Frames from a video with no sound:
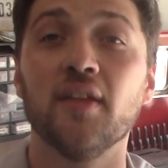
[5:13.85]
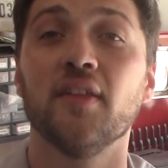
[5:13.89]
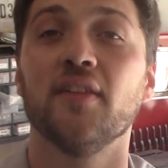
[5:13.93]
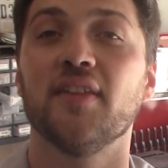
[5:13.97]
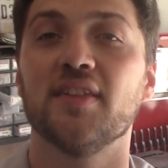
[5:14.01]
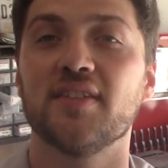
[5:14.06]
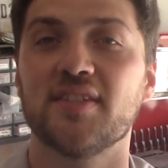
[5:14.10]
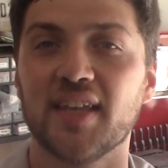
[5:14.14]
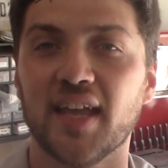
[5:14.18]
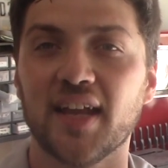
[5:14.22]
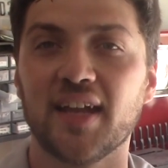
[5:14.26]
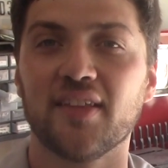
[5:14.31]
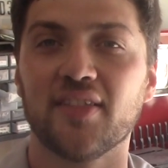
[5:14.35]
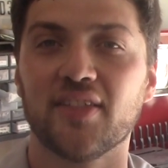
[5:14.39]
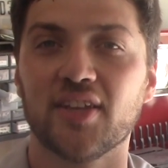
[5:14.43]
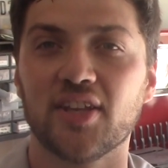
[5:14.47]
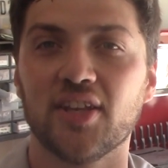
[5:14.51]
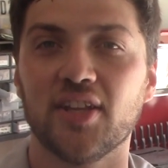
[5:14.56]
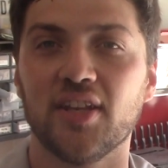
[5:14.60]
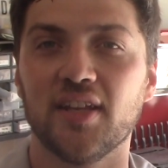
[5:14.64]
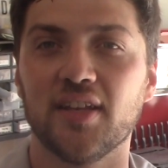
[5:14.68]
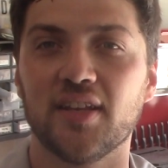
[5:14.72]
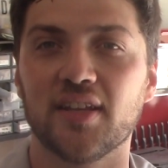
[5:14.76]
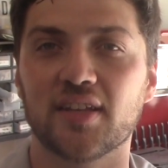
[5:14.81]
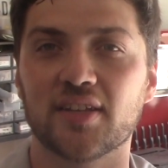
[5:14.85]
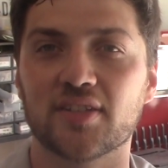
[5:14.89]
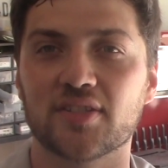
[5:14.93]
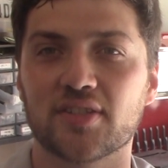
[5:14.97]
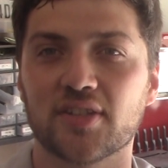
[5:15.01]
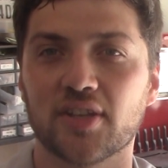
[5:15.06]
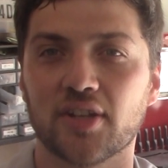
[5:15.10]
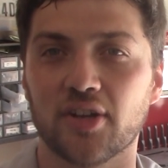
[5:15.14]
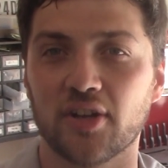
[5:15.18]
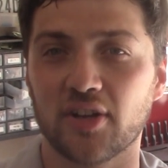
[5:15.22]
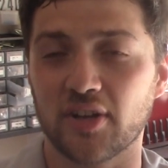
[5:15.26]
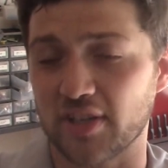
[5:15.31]
The second thing you need to
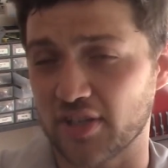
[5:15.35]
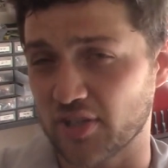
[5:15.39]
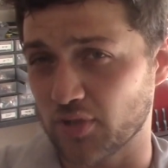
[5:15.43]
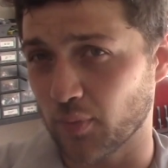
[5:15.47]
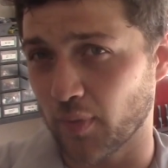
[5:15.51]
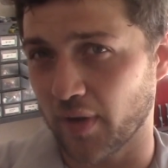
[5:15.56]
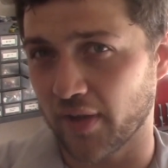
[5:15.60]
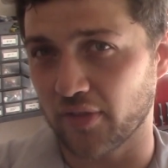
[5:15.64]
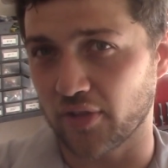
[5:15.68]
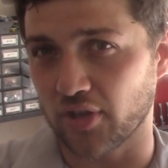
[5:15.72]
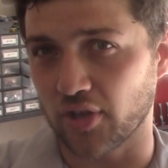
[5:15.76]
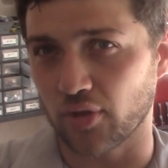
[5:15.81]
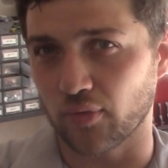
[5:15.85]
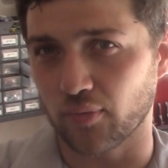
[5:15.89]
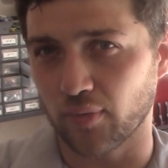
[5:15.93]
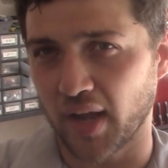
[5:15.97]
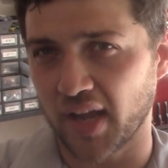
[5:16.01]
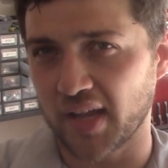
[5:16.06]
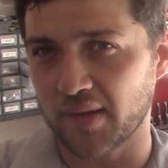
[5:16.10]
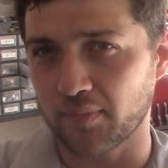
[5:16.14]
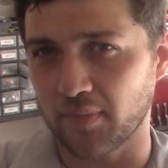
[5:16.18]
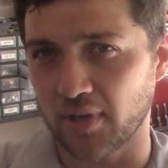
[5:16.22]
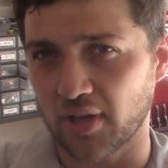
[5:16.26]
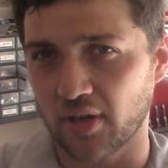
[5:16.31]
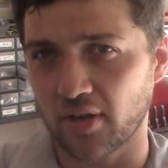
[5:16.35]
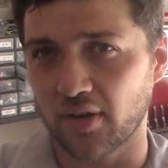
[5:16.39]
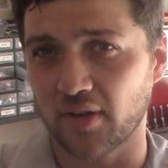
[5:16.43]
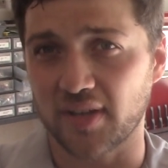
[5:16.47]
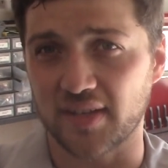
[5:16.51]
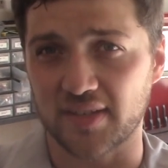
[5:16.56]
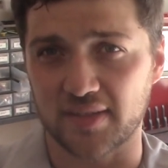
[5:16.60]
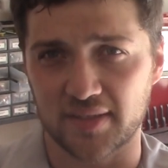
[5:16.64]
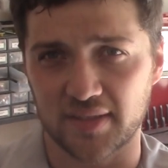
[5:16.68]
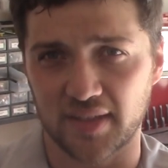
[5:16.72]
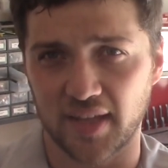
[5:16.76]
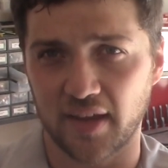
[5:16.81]
consider is whether your right mirror
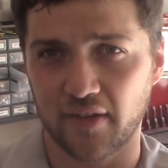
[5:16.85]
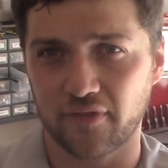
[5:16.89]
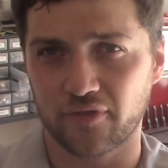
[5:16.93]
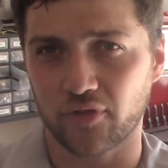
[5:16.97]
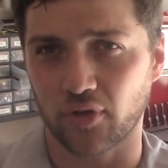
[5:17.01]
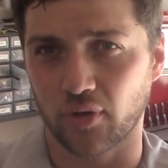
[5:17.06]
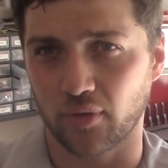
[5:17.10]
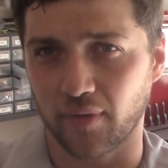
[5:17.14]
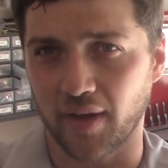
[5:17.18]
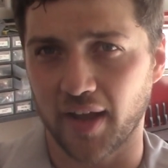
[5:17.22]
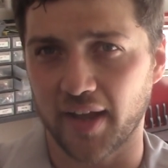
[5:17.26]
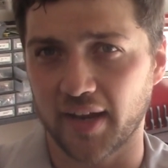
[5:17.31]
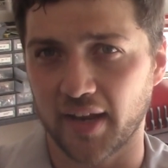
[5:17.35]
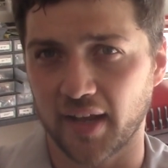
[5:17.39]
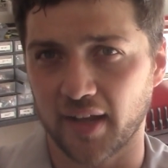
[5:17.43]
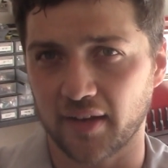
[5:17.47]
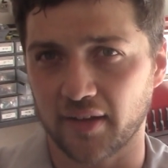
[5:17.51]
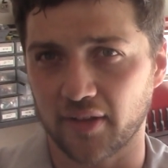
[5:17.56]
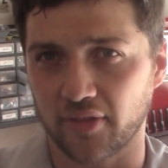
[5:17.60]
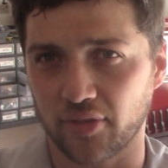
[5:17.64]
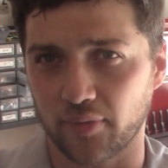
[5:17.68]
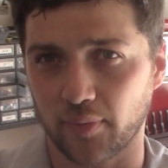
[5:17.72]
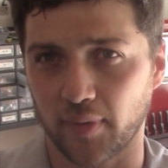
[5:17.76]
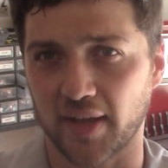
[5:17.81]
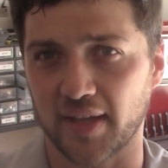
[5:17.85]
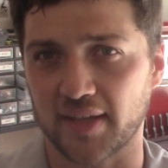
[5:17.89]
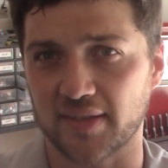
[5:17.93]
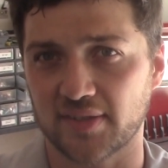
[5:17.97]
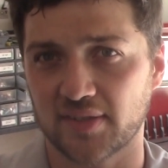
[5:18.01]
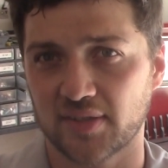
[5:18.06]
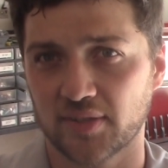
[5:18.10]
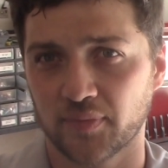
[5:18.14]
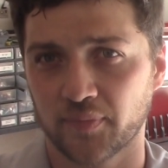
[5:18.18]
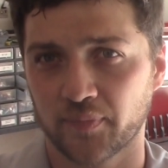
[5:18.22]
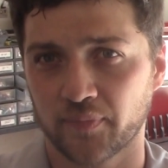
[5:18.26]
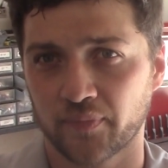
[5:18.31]
is left or right-handed
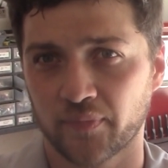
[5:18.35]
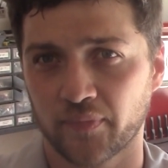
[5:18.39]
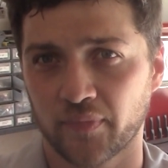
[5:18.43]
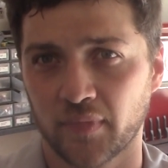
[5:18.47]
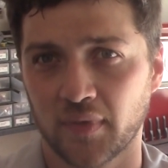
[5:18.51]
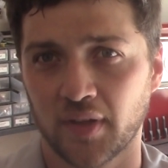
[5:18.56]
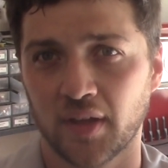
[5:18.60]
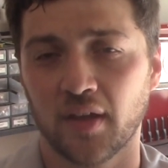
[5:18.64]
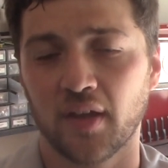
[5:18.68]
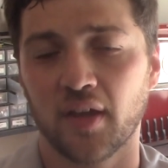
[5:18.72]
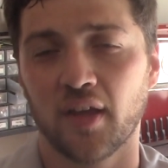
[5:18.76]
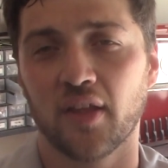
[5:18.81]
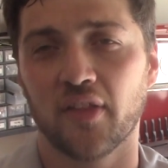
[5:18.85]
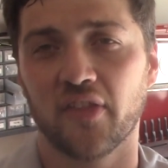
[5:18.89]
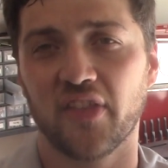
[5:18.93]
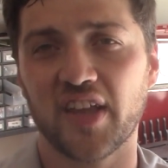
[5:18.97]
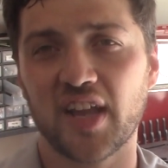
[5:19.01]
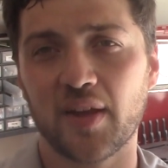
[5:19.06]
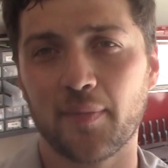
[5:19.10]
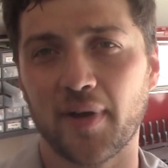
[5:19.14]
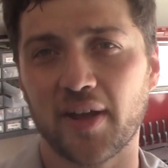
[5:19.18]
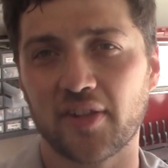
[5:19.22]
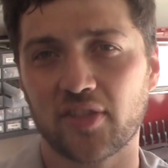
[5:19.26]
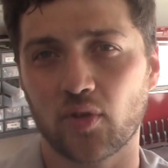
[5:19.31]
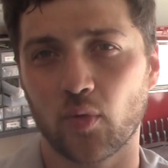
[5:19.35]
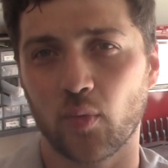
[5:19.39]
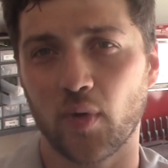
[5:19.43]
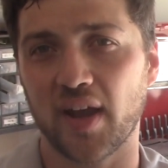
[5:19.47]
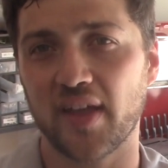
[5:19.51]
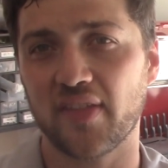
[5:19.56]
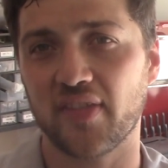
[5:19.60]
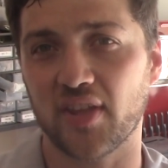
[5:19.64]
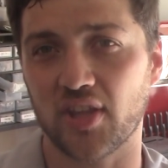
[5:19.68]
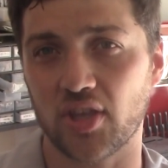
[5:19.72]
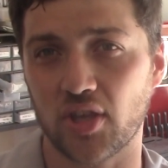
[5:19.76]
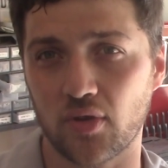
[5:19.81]
threads. Think about the
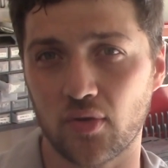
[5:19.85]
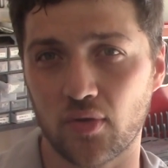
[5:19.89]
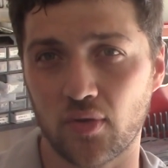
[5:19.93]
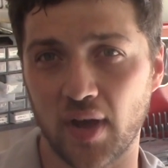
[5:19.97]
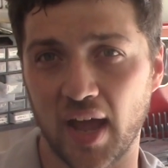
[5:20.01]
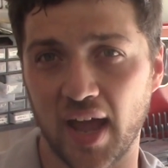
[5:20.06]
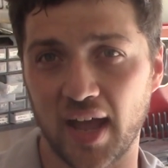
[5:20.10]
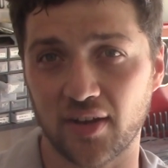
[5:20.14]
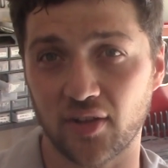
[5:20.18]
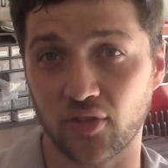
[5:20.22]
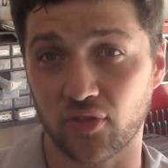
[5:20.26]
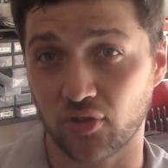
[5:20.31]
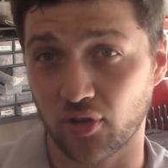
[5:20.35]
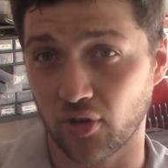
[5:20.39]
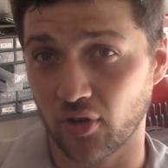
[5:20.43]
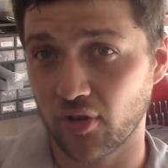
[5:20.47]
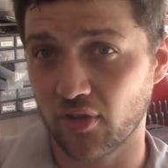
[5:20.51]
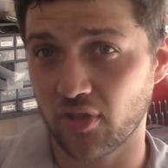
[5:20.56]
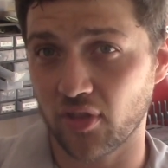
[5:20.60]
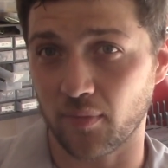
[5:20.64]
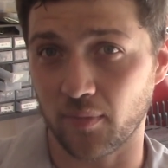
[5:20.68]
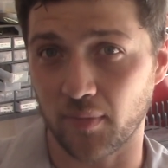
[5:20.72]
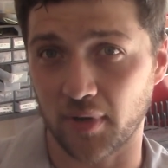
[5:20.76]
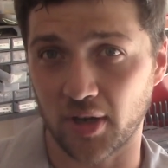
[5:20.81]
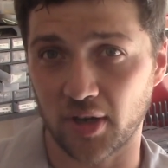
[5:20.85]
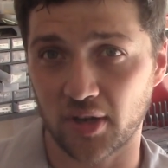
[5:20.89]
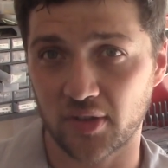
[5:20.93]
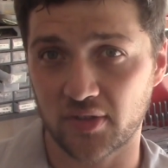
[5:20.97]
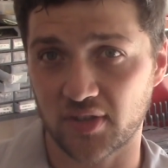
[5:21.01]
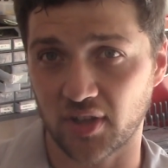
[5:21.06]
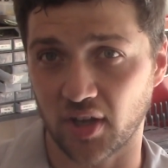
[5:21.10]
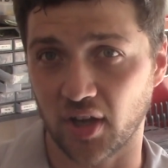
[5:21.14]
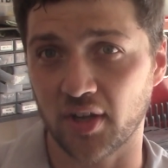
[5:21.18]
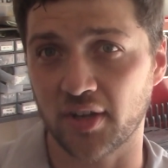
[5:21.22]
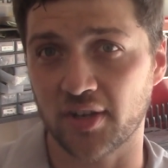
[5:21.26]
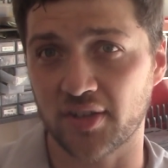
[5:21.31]
way that you had to turn the mirror
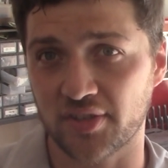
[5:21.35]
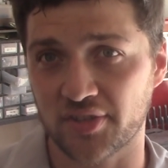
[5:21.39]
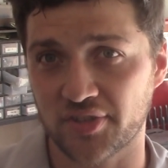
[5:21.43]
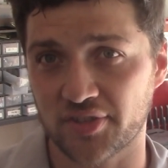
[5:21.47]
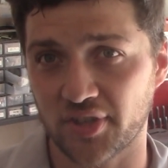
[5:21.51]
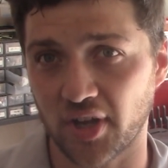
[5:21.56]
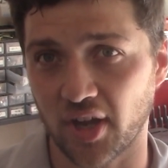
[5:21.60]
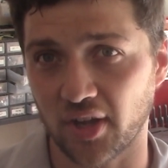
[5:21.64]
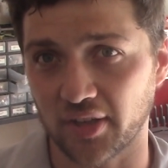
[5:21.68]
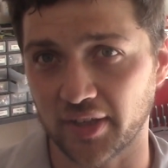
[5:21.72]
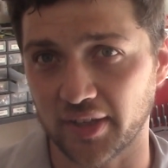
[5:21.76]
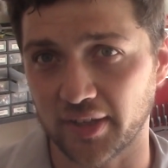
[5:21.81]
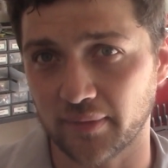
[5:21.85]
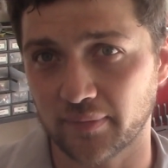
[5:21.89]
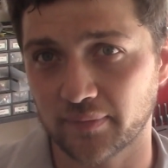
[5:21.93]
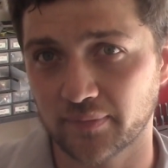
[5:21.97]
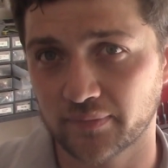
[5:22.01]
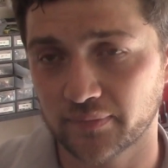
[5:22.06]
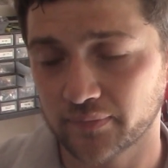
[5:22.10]
to uninstall it.